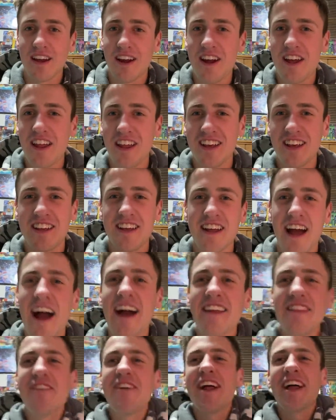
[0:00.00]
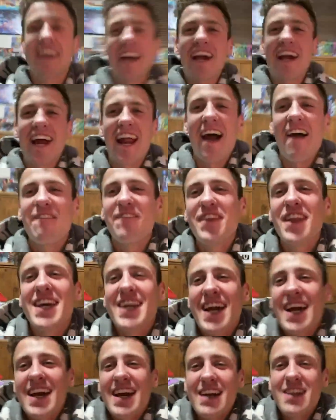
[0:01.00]
I feel like I, I feel like
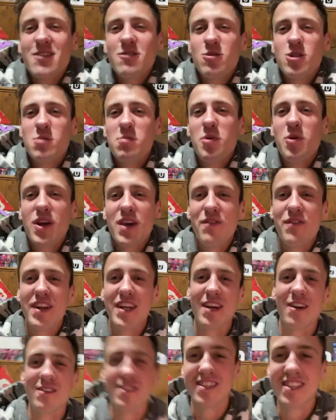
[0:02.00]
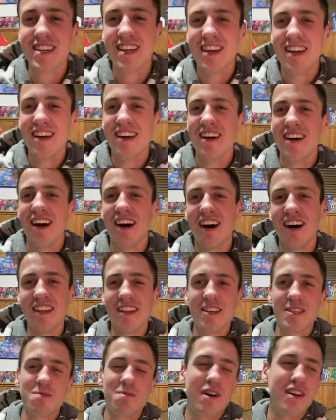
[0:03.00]
I gotta do spooky videos uh,
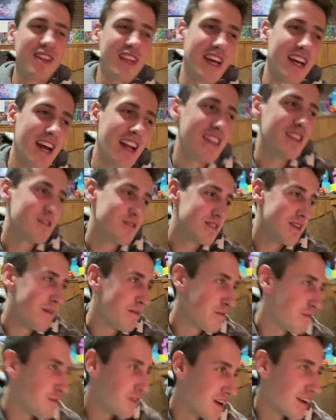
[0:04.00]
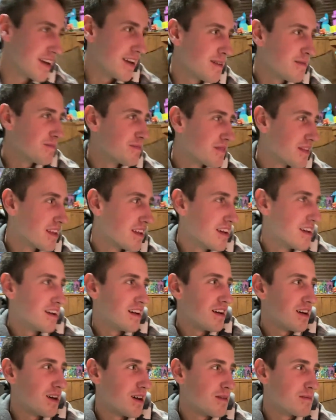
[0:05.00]
this month. I gotta do something funny
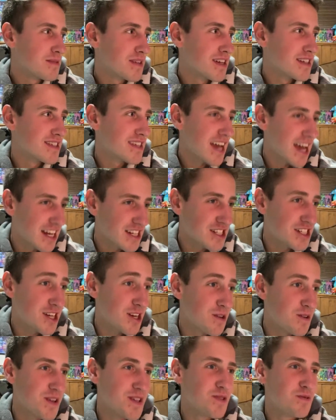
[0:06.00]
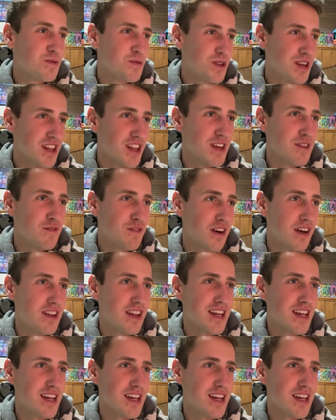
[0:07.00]
because um, last year was really fun.